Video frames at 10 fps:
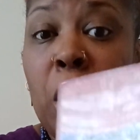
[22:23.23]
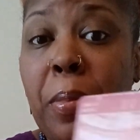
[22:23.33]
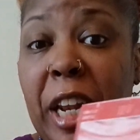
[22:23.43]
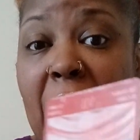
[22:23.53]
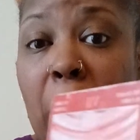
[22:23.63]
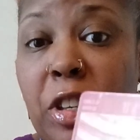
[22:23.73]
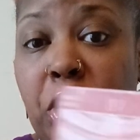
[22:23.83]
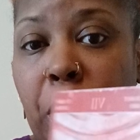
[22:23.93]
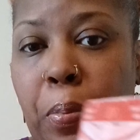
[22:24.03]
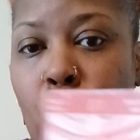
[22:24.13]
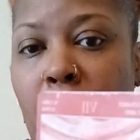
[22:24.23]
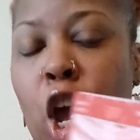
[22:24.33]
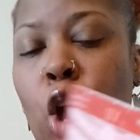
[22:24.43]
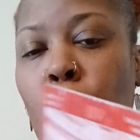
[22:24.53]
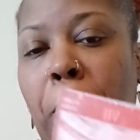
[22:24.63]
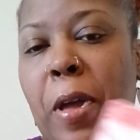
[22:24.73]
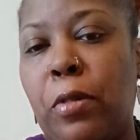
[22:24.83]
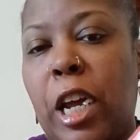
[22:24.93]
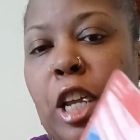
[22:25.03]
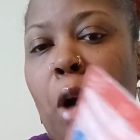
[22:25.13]
But now it's to the point where
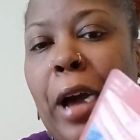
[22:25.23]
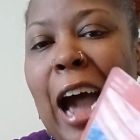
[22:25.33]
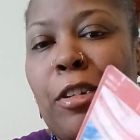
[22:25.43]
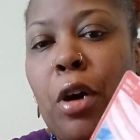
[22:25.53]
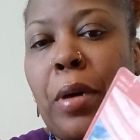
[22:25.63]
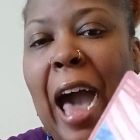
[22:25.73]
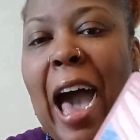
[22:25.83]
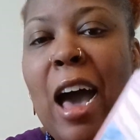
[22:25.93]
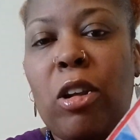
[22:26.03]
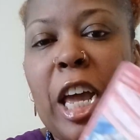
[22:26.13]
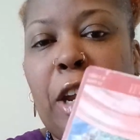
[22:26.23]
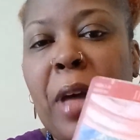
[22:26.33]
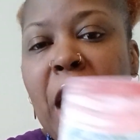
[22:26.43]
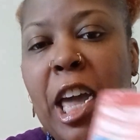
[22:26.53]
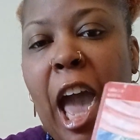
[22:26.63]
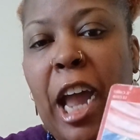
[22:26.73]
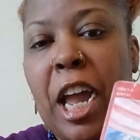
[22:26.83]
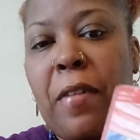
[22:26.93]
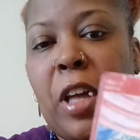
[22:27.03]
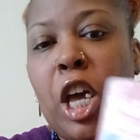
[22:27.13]
people that don't got no guile in them can't
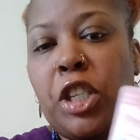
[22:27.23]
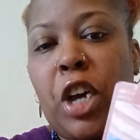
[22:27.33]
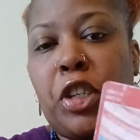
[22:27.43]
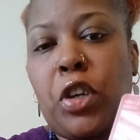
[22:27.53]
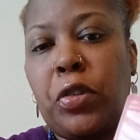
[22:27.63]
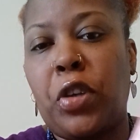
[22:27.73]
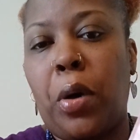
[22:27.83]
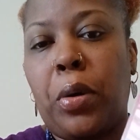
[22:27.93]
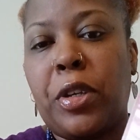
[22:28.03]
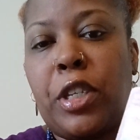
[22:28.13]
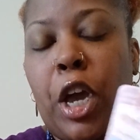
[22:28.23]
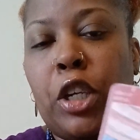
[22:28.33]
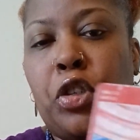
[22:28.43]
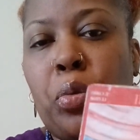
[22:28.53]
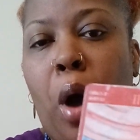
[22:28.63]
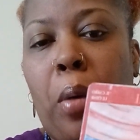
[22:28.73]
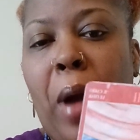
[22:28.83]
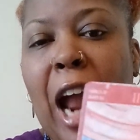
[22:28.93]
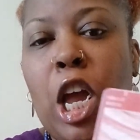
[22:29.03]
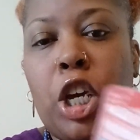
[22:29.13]
even touch your shoulder and say, is you all
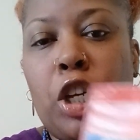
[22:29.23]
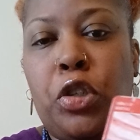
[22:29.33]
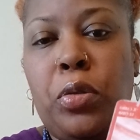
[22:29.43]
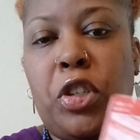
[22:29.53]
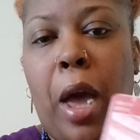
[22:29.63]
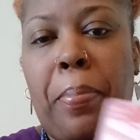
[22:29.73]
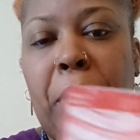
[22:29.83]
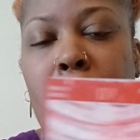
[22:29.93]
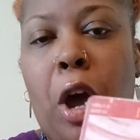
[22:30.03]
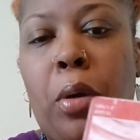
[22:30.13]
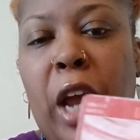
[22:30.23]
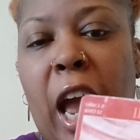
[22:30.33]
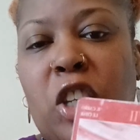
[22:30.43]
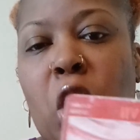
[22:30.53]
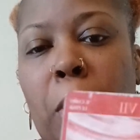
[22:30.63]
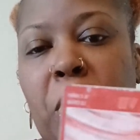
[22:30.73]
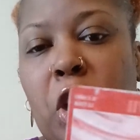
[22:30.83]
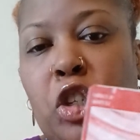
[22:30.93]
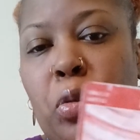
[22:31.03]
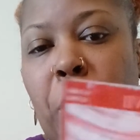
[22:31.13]
right? Because you jumping in on edge
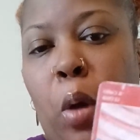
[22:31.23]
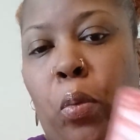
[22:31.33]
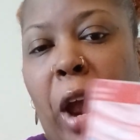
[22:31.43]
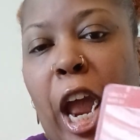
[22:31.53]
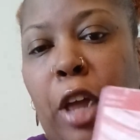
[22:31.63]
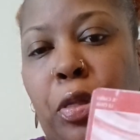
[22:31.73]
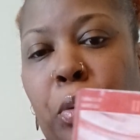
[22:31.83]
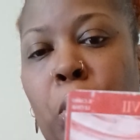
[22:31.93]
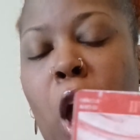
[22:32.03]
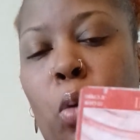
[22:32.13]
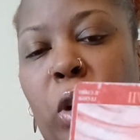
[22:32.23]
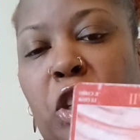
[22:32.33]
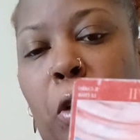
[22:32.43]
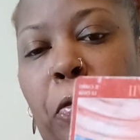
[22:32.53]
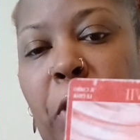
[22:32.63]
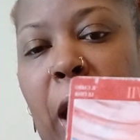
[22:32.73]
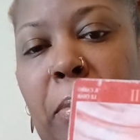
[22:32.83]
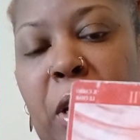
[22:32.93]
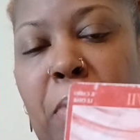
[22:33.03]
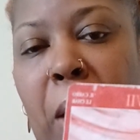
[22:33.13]
because you been ran through with your
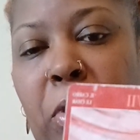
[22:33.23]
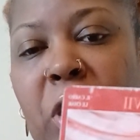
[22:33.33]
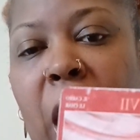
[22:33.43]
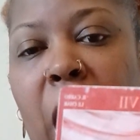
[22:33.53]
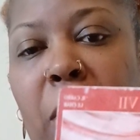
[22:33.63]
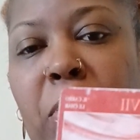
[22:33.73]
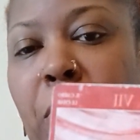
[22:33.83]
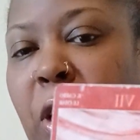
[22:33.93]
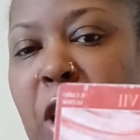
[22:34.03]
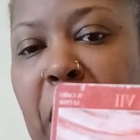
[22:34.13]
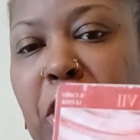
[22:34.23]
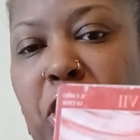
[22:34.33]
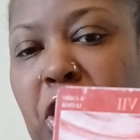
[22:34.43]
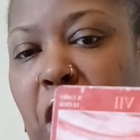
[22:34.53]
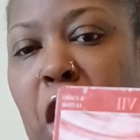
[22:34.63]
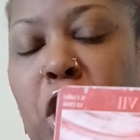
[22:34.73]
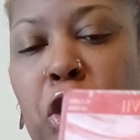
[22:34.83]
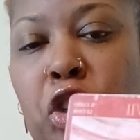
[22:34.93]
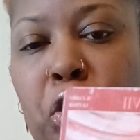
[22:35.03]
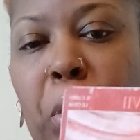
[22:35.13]
family members and niggas just in
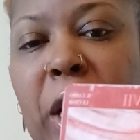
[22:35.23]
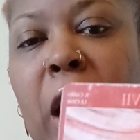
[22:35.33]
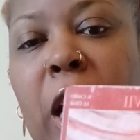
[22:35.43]
the street